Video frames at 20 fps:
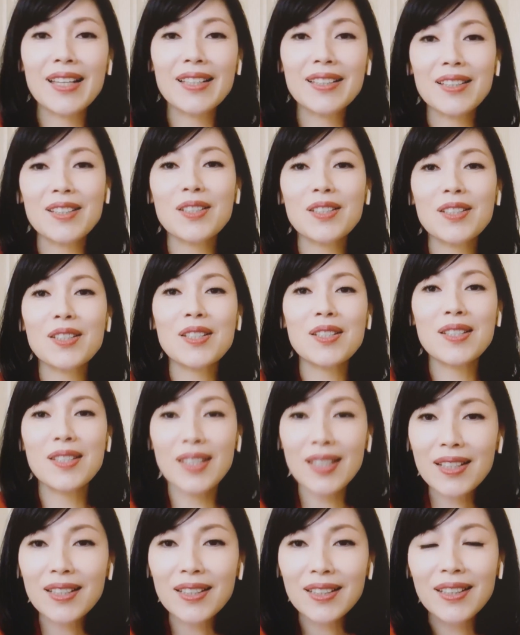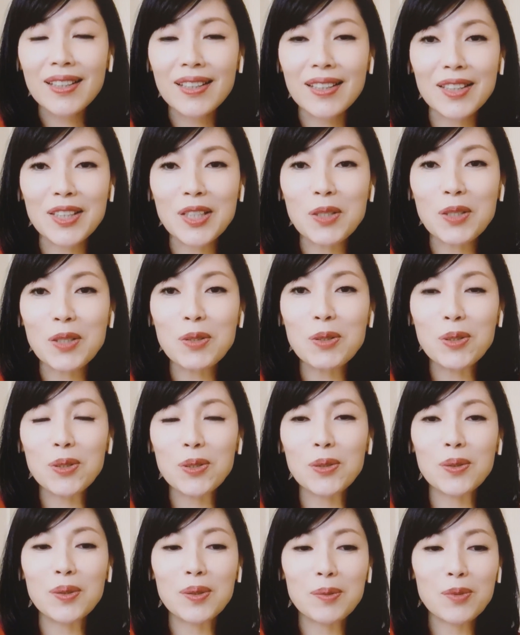then seek a
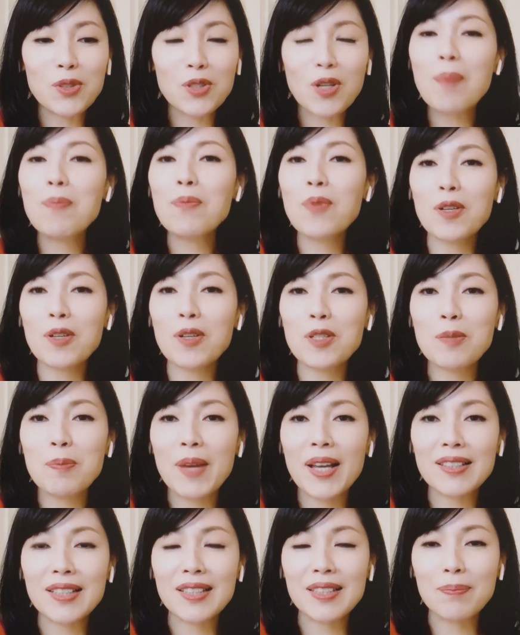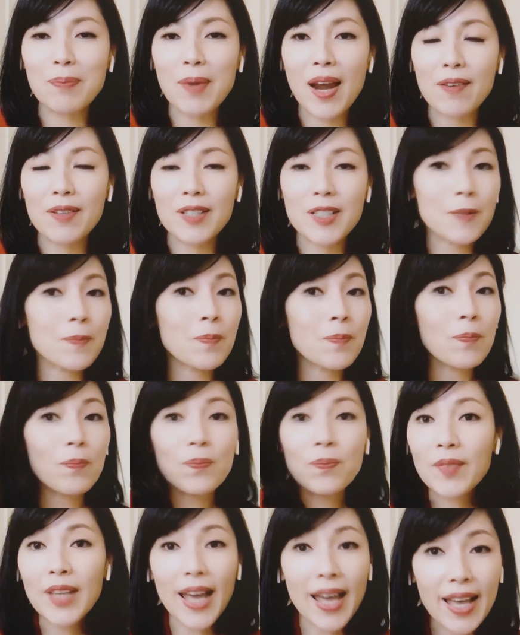new job prospect in Paris.
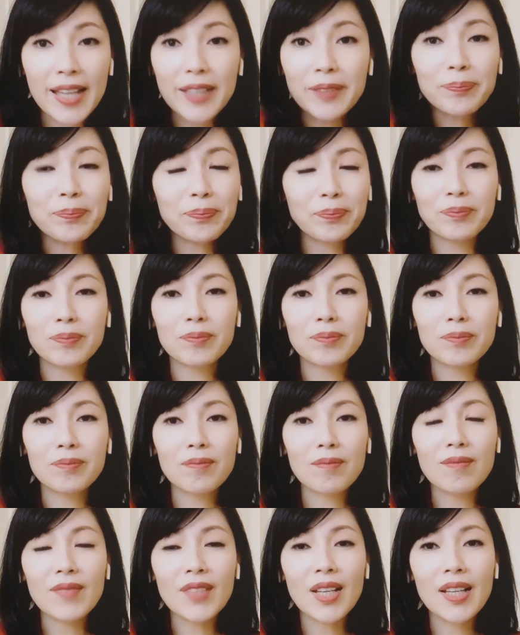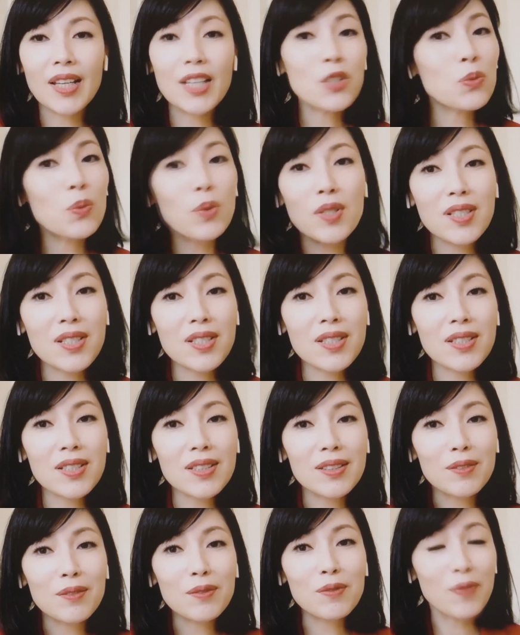And it was
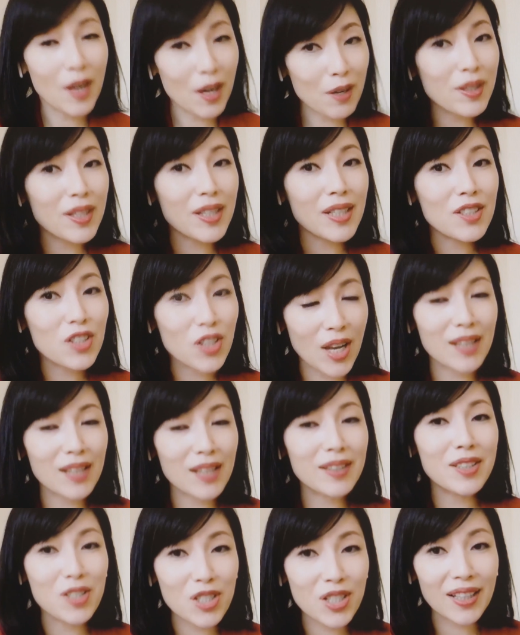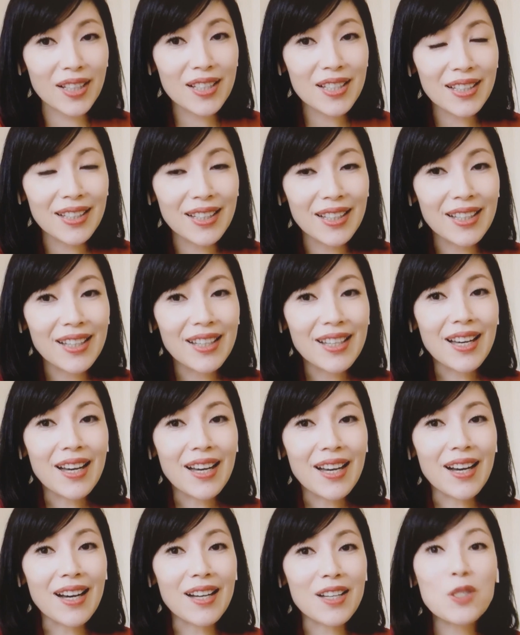very challenging,
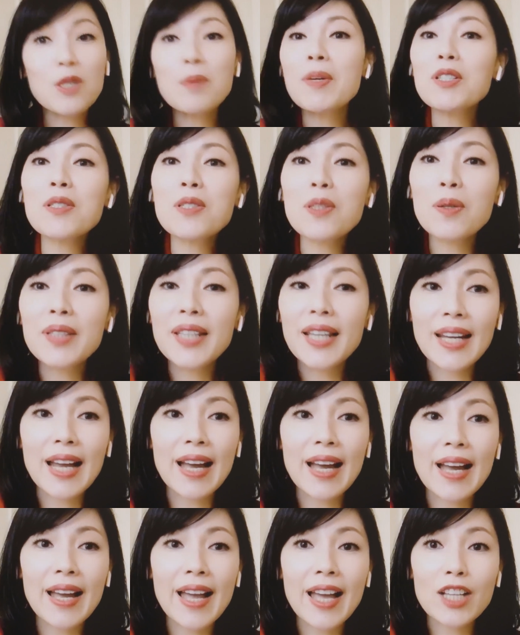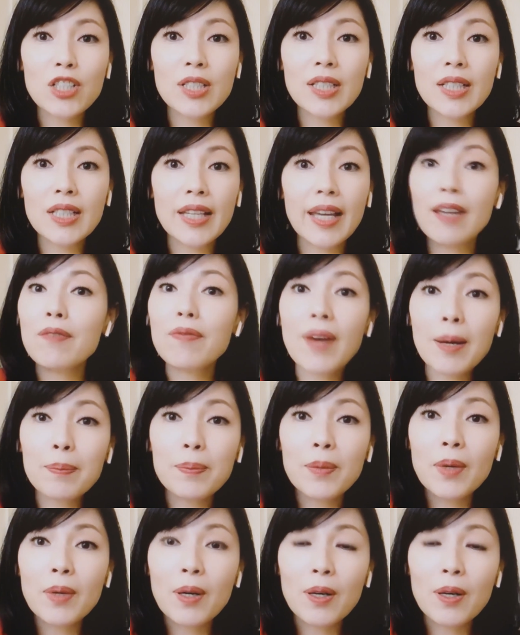so much so that I actually gave up